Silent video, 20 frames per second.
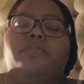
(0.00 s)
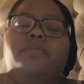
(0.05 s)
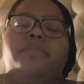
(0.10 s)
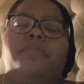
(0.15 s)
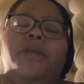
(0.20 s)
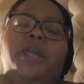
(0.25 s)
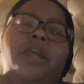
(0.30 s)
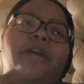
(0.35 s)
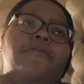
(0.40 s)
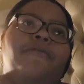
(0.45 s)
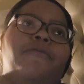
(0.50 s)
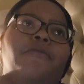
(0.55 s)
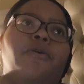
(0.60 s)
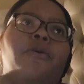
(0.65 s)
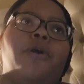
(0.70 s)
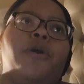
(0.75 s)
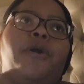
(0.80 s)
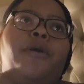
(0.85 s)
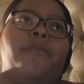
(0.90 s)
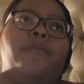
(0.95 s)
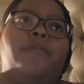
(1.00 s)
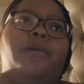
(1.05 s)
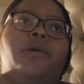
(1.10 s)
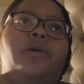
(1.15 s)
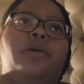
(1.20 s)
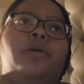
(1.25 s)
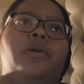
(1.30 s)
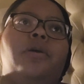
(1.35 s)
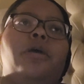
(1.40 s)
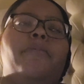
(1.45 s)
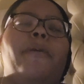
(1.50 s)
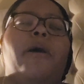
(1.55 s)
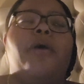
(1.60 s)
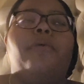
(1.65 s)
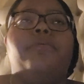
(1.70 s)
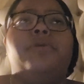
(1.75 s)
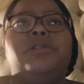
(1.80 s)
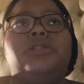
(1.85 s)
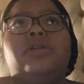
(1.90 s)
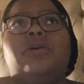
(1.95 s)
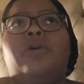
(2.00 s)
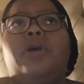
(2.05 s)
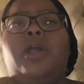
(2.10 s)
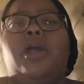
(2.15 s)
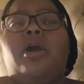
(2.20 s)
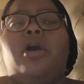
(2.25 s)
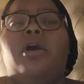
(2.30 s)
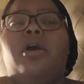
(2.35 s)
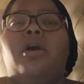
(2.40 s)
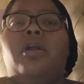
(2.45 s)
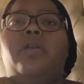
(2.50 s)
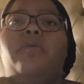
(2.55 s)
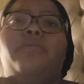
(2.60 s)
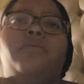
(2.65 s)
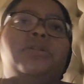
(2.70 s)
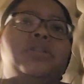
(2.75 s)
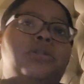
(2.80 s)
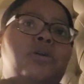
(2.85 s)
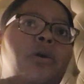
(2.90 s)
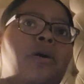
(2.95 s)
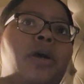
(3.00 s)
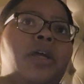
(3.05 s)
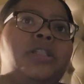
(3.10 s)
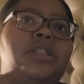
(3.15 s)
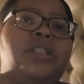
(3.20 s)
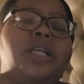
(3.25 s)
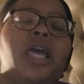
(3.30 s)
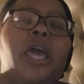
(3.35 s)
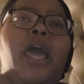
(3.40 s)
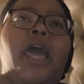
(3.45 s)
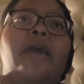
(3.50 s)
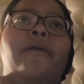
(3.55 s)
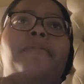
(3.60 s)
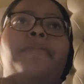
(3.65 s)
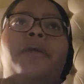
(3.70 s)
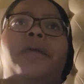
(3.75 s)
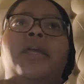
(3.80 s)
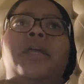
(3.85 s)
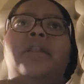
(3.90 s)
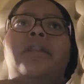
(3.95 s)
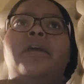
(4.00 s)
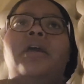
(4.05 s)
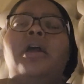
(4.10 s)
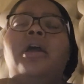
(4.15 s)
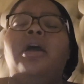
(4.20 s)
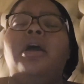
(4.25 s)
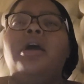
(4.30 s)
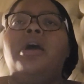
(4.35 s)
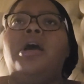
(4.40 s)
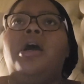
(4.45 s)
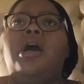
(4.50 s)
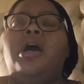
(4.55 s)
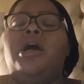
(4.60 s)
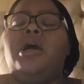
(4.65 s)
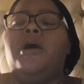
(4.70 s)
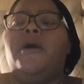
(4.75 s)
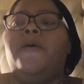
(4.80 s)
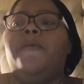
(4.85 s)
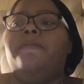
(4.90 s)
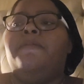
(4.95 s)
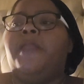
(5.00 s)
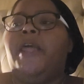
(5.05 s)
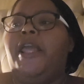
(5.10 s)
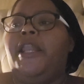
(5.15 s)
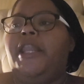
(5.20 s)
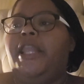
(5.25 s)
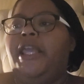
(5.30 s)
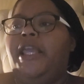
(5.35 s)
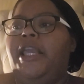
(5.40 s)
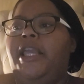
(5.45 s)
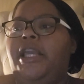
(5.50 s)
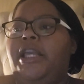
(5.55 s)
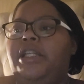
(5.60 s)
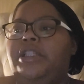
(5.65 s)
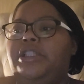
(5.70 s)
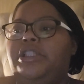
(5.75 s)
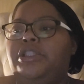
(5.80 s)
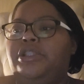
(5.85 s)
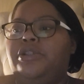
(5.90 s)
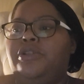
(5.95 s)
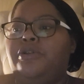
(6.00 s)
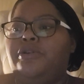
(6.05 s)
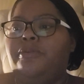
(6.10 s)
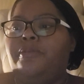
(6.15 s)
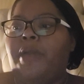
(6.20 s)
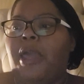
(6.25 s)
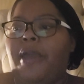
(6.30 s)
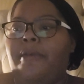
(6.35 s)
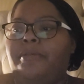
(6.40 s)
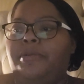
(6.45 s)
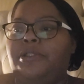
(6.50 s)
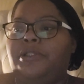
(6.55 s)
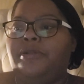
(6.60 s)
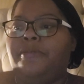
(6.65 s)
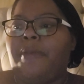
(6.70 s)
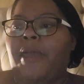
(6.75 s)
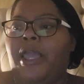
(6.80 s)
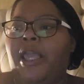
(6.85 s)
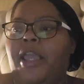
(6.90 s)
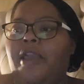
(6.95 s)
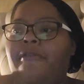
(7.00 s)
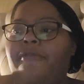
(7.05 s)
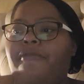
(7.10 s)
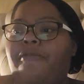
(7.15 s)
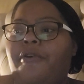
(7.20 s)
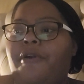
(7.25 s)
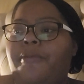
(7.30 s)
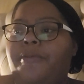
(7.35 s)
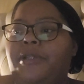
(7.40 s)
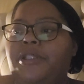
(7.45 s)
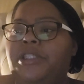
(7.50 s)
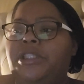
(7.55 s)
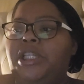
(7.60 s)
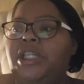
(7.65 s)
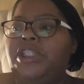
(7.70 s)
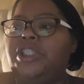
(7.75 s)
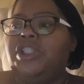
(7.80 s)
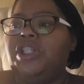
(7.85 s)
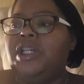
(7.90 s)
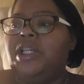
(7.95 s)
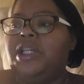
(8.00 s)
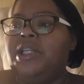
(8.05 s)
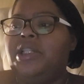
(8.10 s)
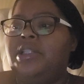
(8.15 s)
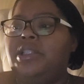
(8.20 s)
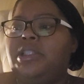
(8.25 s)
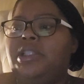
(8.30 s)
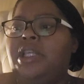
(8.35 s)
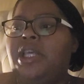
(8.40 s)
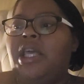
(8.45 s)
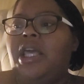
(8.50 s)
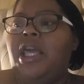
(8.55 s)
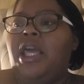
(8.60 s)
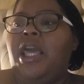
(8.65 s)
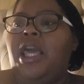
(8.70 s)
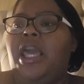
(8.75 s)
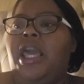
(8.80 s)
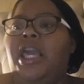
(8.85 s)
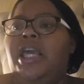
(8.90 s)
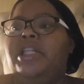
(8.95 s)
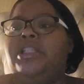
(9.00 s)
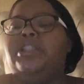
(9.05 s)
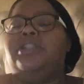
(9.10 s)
be informed about what's going on, what's going to happen. They need to be able to make informed decisions, and